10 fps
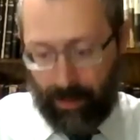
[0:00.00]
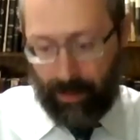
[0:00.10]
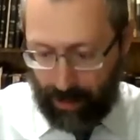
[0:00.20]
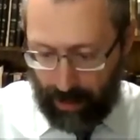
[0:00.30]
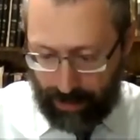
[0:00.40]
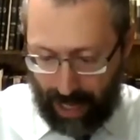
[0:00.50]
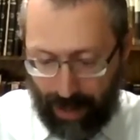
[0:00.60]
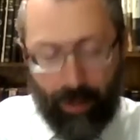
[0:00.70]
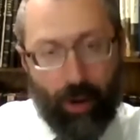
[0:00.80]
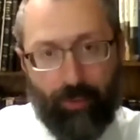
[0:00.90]
So I
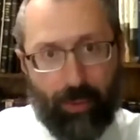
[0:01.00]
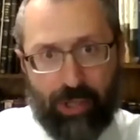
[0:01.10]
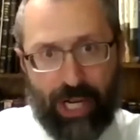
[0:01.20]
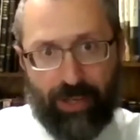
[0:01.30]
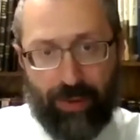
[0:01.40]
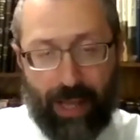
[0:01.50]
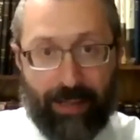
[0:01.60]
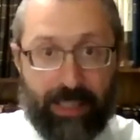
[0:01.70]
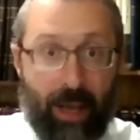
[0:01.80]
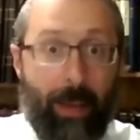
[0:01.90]
don't know if it would change for
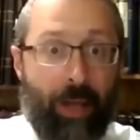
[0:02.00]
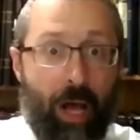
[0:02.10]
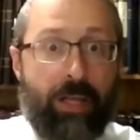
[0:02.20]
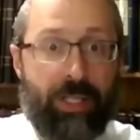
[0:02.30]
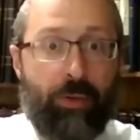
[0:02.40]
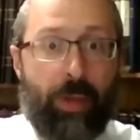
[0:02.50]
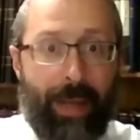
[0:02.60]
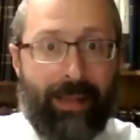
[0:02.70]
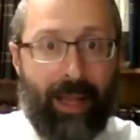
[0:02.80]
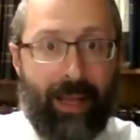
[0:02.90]
that. Some halachas do
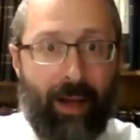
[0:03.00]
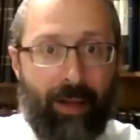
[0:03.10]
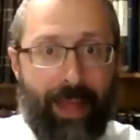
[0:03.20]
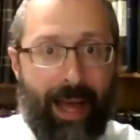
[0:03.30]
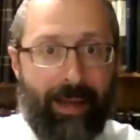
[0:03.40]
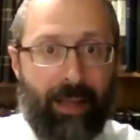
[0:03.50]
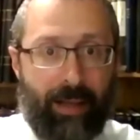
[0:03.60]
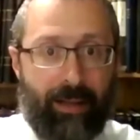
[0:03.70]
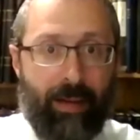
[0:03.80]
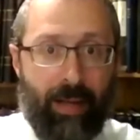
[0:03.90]
depend on that. Like
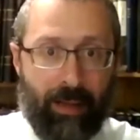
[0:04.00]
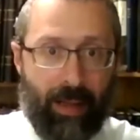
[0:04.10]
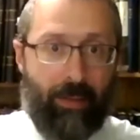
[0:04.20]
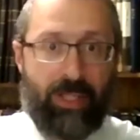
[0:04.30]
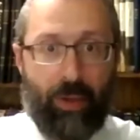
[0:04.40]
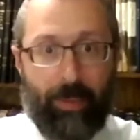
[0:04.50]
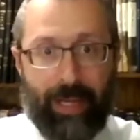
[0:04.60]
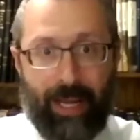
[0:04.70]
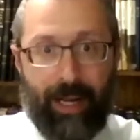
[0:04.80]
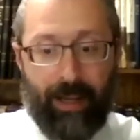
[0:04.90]
we saw at the
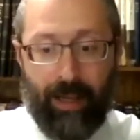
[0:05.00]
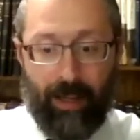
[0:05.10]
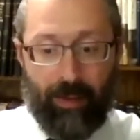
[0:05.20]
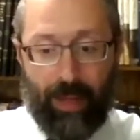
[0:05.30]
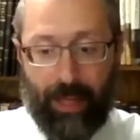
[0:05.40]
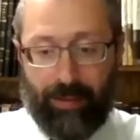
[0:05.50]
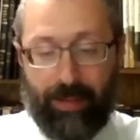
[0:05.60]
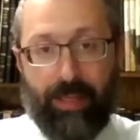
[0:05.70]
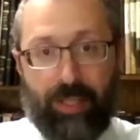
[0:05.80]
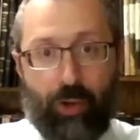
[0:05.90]
beginning, that
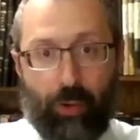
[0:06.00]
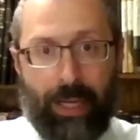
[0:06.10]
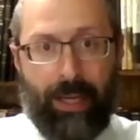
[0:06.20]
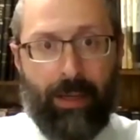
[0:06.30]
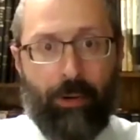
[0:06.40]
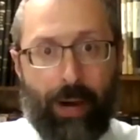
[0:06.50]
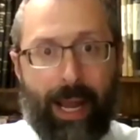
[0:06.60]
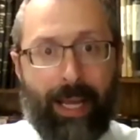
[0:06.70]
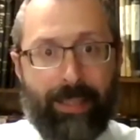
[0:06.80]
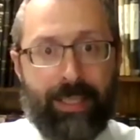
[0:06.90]
these green
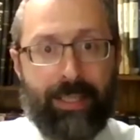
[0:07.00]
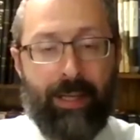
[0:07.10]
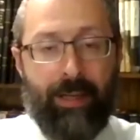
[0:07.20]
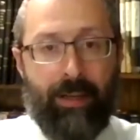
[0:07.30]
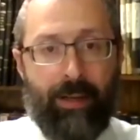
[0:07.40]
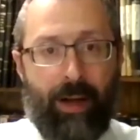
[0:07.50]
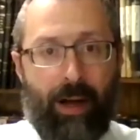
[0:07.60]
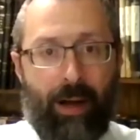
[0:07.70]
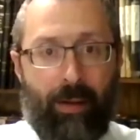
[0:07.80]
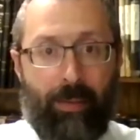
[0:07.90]
grains,
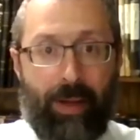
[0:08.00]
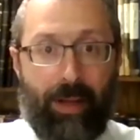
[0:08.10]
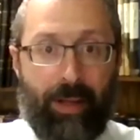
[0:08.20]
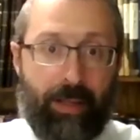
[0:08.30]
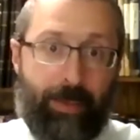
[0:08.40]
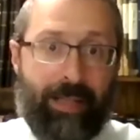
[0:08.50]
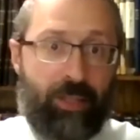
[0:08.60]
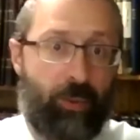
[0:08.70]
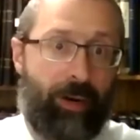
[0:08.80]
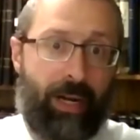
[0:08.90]
it depends
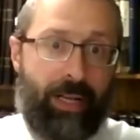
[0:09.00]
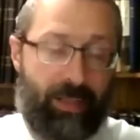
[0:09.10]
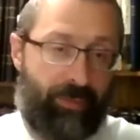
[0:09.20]
where it is.